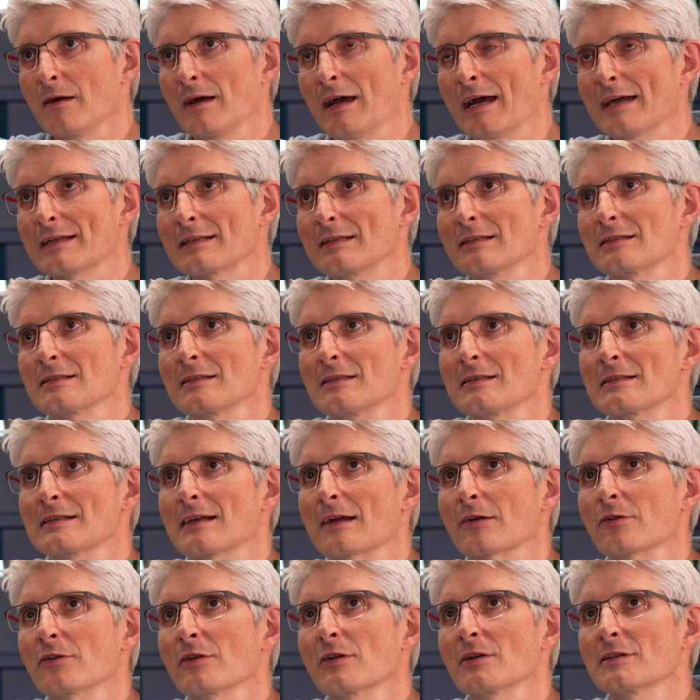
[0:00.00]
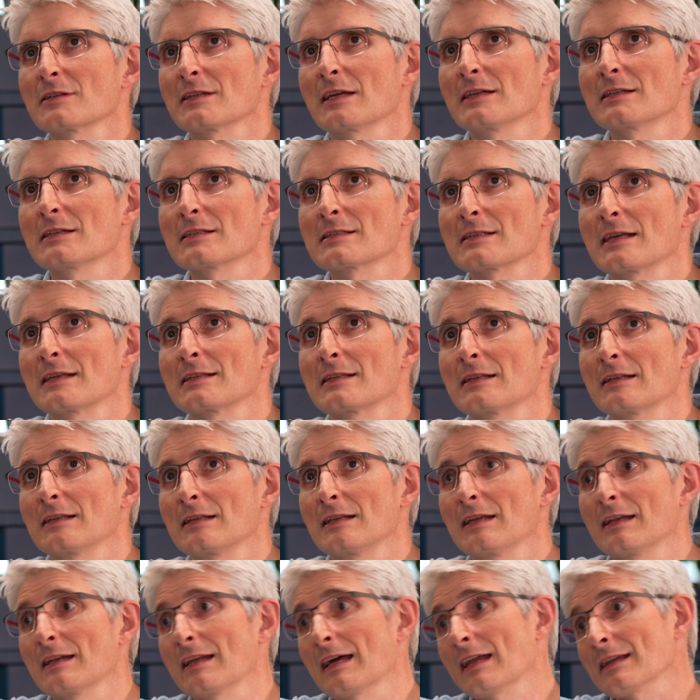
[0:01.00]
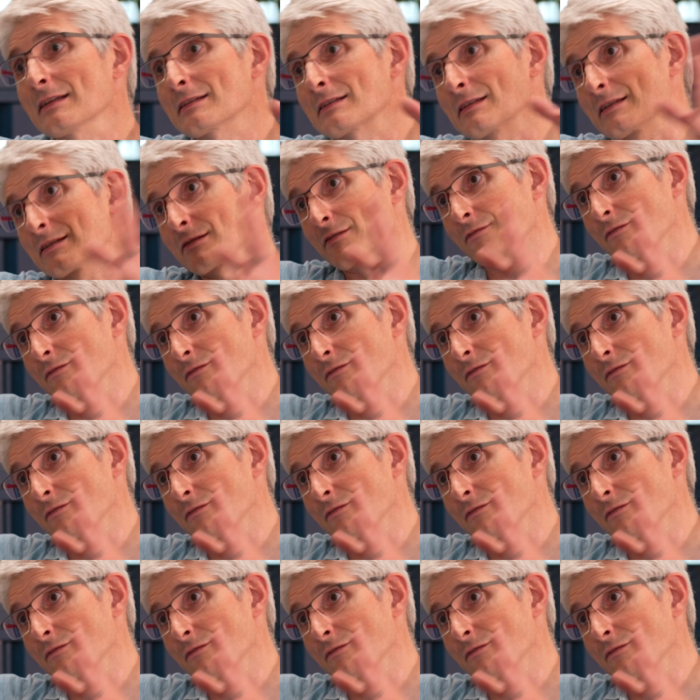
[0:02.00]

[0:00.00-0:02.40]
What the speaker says: adding to this aggregate data set and the analysis